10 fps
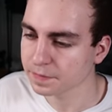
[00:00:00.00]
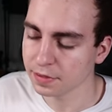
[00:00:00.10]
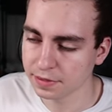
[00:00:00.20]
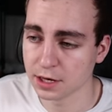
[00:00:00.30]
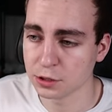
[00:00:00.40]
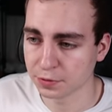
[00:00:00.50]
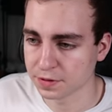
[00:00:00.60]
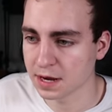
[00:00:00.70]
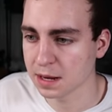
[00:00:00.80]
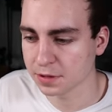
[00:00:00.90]
Then you put the
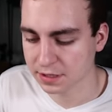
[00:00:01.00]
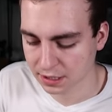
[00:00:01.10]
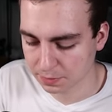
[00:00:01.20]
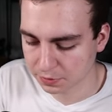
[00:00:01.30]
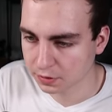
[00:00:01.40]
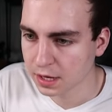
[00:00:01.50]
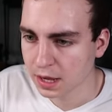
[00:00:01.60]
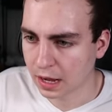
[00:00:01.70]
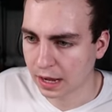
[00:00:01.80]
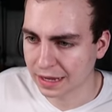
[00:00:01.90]
name of the tuple.
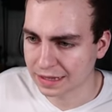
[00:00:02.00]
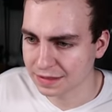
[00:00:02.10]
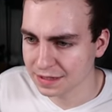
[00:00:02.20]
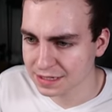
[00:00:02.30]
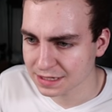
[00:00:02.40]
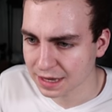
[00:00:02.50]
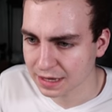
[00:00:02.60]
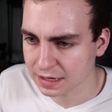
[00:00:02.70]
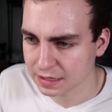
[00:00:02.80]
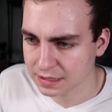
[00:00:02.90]
In this
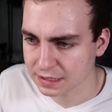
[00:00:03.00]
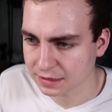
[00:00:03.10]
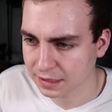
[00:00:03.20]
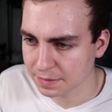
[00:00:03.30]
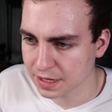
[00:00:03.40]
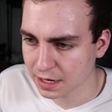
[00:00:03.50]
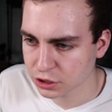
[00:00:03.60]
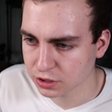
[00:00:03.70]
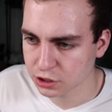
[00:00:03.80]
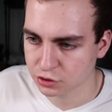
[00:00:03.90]
case, let me
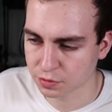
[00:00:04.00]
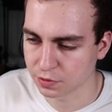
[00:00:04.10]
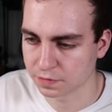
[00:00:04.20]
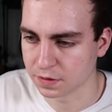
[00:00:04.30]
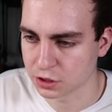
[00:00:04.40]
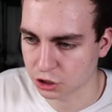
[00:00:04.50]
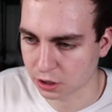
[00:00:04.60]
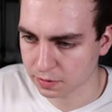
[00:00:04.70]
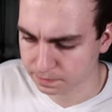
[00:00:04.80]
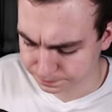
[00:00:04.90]
actually just remove the
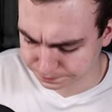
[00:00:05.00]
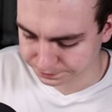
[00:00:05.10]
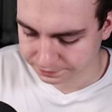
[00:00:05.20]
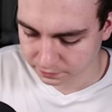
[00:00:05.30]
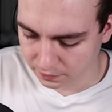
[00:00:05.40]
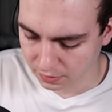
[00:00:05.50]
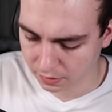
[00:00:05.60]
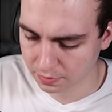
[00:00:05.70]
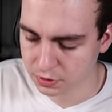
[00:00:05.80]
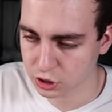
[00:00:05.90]
char,
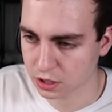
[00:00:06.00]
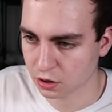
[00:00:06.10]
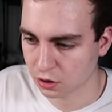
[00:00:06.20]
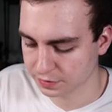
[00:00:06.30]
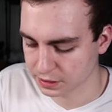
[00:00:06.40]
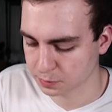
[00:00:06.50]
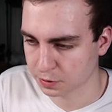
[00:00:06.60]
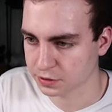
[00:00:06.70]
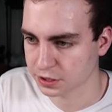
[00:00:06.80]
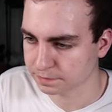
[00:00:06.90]
and I'm just going to call this
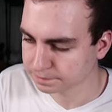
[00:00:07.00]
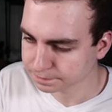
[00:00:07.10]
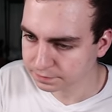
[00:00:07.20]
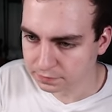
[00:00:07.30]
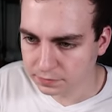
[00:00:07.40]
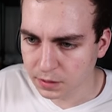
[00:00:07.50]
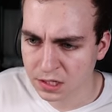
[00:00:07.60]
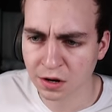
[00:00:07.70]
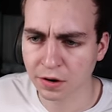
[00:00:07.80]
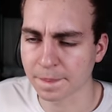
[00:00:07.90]
person.
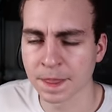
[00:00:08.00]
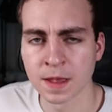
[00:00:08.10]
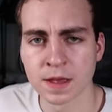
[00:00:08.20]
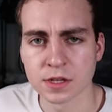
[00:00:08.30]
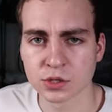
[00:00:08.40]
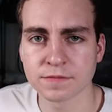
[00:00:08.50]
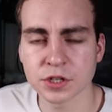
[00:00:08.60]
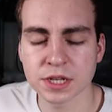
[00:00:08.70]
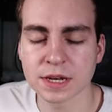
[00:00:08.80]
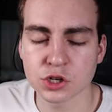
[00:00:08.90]
All right. So I've
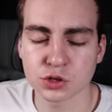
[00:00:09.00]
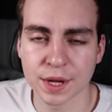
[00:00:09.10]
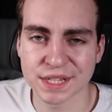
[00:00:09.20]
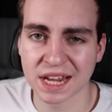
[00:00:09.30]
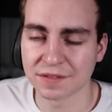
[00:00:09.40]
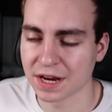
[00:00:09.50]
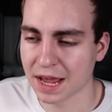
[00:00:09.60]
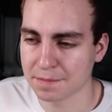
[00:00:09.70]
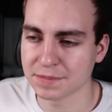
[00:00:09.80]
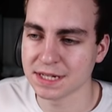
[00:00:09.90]
just initialized kind of an
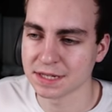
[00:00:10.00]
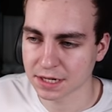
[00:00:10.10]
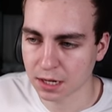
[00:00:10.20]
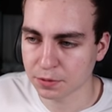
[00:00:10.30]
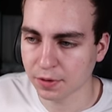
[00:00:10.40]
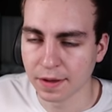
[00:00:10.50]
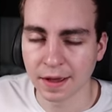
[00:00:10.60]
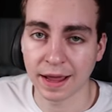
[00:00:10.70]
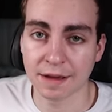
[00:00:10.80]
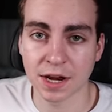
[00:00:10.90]
empty tuple.
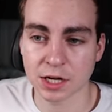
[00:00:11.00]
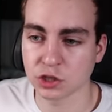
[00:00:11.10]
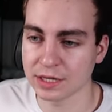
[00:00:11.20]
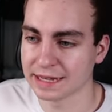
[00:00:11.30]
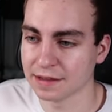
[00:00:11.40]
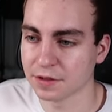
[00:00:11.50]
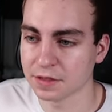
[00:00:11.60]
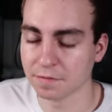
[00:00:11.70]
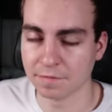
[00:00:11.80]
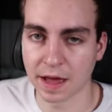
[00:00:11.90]
I haven't actually given
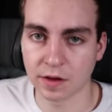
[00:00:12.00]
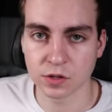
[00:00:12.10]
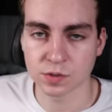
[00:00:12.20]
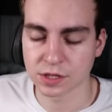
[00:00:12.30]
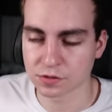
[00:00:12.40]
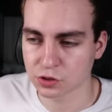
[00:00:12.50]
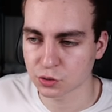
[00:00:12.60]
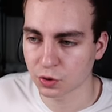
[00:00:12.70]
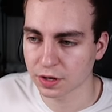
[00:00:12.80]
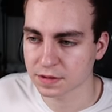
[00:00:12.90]
the values that are
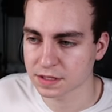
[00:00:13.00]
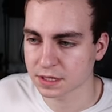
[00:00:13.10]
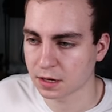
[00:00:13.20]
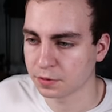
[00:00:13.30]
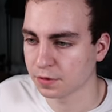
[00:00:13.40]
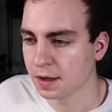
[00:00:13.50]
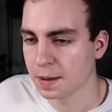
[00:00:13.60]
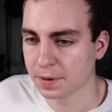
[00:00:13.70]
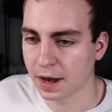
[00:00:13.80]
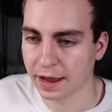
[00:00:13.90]
stored in this tuple,
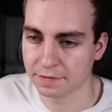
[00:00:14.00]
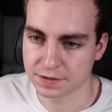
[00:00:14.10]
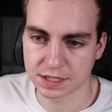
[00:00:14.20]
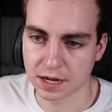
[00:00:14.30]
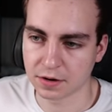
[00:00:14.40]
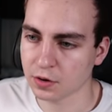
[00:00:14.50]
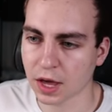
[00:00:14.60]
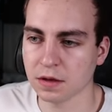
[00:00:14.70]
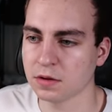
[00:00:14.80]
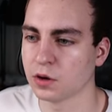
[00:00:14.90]
but I have said,
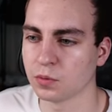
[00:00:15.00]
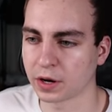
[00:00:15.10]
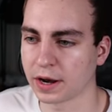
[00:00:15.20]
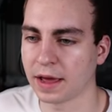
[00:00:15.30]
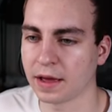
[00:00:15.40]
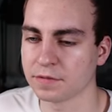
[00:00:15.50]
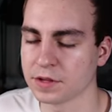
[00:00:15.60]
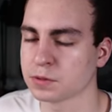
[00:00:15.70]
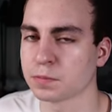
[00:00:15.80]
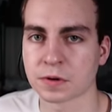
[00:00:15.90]
okay, you know, we're going to have
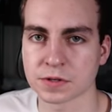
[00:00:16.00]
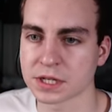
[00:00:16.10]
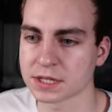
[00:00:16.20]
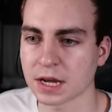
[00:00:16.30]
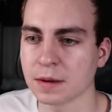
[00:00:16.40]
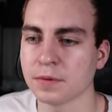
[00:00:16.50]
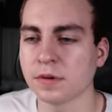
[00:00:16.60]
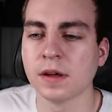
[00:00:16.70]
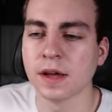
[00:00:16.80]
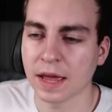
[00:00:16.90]
this person
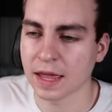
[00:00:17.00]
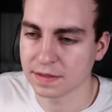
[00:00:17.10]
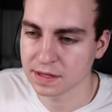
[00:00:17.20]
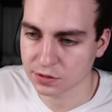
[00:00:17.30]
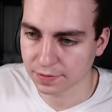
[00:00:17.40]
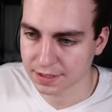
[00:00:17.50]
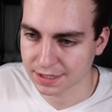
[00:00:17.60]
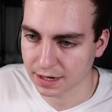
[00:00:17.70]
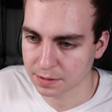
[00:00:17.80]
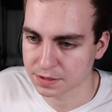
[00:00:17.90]
tuple, and these are the
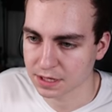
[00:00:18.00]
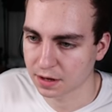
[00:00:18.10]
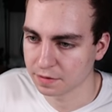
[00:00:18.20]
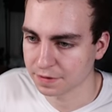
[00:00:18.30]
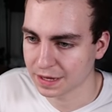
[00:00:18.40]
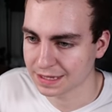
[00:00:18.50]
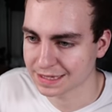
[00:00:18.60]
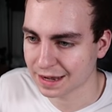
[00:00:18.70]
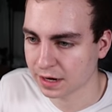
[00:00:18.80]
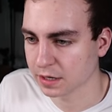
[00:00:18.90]
types of its
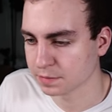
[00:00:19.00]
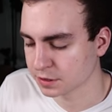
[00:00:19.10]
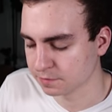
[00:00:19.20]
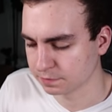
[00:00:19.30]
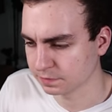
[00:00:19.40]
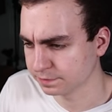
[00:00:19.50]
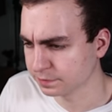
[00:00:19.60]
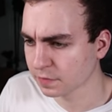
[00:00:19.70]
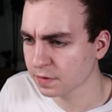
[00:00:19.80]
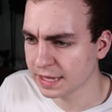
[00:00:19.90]
items.
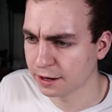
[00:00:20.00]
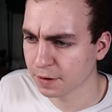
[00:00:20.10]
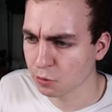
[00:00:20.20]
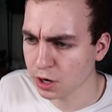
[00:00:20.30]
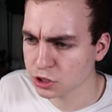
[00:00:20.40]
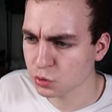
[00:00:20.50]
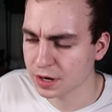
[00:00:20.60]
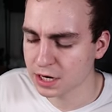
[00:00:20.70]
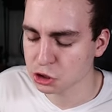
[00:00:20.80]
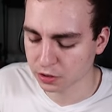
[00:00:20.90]
Now, if I wanted to
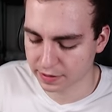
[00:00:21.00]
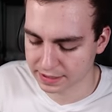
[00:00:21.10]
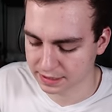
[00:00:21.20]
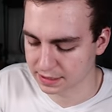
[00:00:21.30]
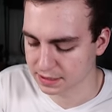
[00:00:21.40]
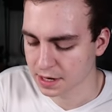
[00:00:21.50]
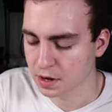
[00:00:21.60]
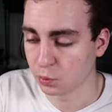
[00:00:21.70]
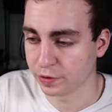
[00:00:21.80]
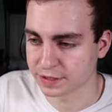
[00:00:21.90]
initialize this
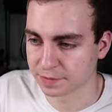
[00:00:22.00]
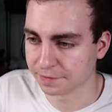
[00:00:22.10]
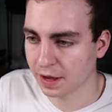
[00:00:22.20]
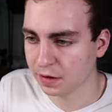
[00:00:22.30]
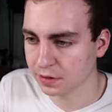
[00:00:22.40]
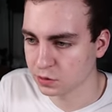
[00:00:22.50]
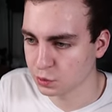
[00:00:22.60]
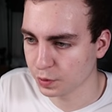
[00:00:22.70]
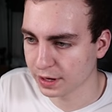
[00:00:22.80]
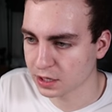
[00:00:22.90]
with some values,
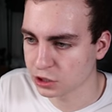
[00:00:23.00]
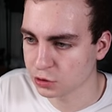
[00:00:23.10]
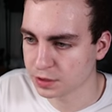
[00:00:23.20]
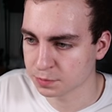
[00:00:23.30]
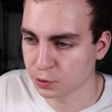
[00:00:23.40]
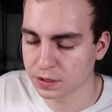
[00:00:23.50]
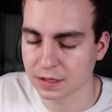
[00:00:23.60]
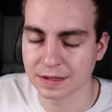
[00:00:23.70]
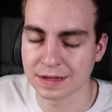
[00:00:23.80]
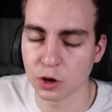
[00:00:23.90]
what I could do is put
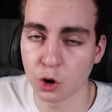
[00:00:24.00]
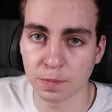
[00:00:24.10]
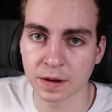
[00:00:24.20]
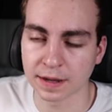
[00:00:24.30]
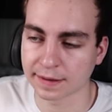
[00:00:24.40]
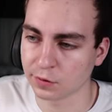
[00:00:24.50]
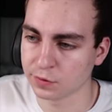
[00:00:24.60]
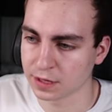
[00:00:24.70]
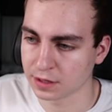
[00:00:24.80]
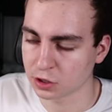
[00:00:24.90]
the open and
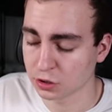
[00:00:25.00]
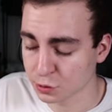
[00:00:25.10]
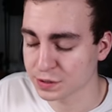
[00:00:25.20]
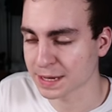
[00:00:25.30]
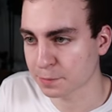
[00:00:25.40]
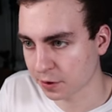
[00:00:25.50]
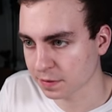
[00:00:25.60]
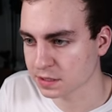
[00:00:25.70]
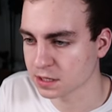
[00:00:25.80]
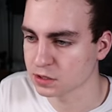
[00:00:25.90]
closing
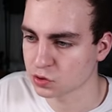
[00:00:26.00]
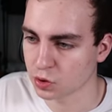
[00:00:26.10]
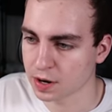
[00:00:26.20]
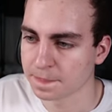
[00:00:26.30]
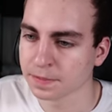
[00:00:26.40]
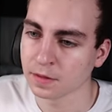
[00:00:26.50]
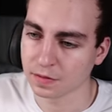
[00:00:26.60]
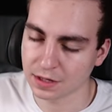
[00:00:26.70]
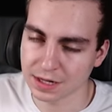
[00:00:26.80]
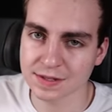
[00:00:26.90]
parentheses, and
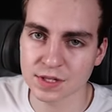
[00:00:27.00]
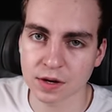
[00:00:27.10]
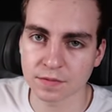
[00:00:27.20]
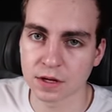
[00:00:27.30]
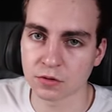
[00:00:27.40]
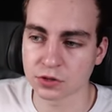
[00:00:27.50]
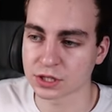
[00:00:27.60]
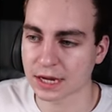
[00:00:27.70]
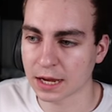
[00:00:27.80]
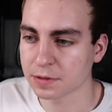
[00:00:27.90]
then inside of here, just
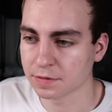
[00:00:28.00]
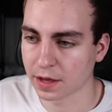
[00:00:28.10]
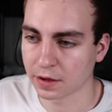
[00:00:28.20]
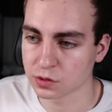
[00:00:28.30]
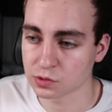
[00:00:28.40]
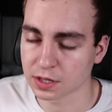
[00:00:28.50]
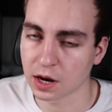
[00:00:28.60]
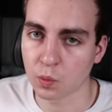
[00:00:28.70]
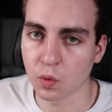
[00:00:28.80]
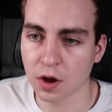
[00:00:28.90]
type the values that I
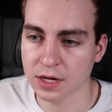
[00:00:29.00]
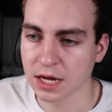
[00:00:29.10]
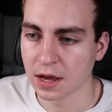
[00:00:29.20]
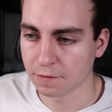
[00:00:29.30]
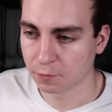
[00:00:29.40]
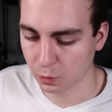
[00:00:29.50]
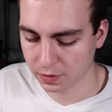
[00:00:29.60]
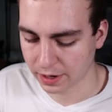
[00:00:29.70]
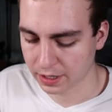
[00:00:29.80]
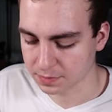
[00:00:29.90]
want for
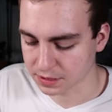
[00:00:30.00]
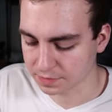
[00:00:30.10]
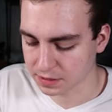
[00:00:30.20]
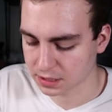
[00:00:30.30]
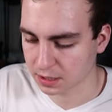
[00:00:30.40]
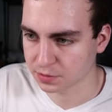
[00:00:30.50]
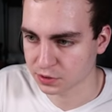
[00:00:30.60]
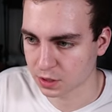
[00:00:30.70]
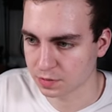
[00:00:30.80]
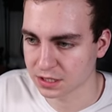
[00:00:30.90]
the items of this tuple.
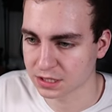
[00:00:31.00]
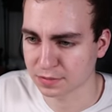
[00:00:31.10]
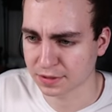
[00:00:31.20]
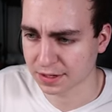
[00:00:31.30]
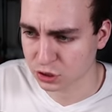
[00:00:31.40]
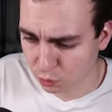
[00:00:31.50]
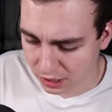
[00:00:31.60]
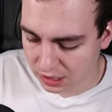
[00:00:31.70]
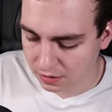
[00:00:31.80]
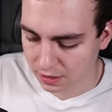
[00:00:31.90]
So I would say something like
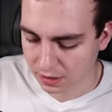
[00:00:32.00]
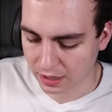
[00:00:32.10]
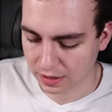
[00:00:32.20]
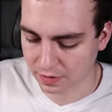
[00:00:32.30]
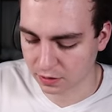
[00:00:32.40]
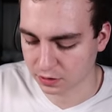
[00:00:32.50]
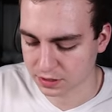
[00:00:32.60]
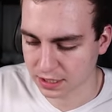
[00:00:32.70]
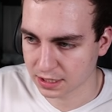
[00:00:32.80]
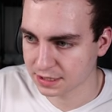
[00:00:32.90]
20, and then I'll
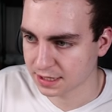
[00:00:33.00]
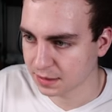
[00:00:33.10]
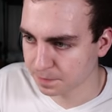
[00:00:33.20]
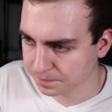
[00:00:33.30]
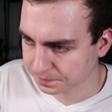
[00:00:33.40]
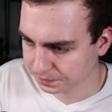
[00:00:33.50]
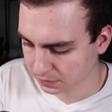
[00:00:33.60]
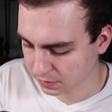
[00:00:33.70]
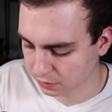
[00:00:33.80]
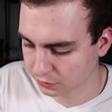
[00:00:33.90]
say Tim,
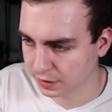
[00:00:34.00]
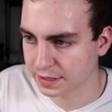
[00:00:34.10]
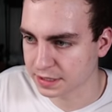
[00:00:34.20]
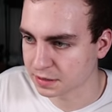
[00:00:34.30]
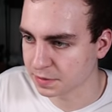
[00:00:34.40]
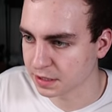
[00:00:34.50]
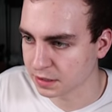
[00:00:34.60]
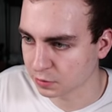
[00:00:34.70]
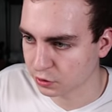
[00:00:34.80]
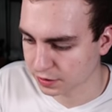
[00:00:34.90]
although that needs to be in
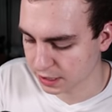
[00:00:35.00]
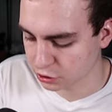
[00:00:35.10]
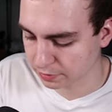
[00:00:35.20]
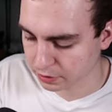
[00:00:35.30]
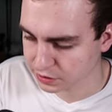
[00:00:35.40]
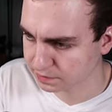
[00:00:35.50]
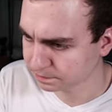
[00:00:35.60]
double quotation marks.